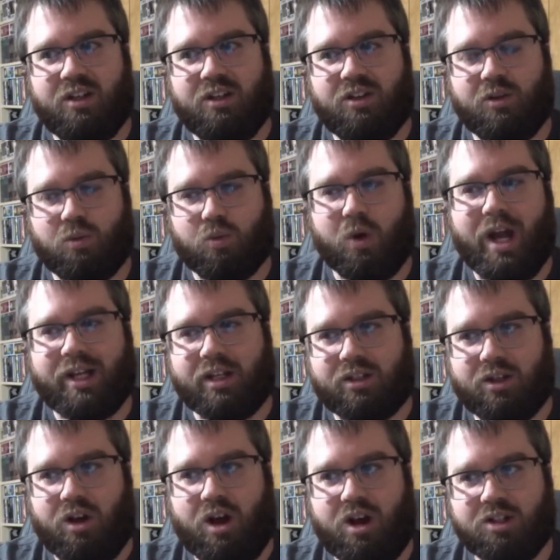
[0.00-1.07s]
the wreck
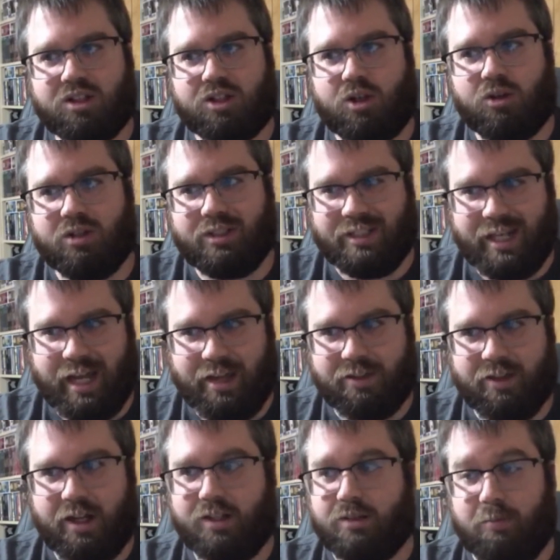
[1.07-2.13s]
causes her death,
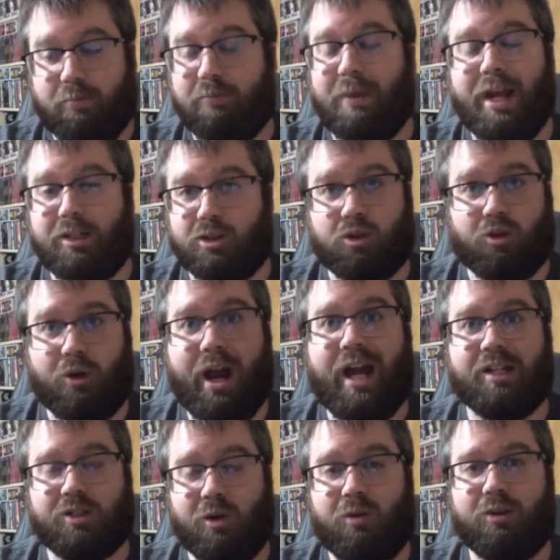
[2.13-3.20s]
and it's a major
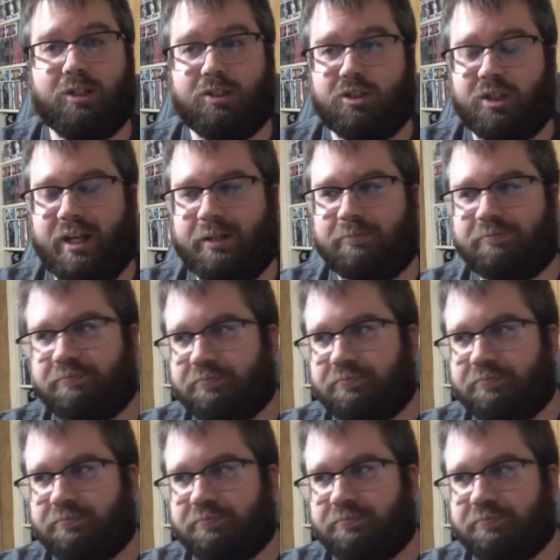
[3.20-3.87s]
crash, holy shit.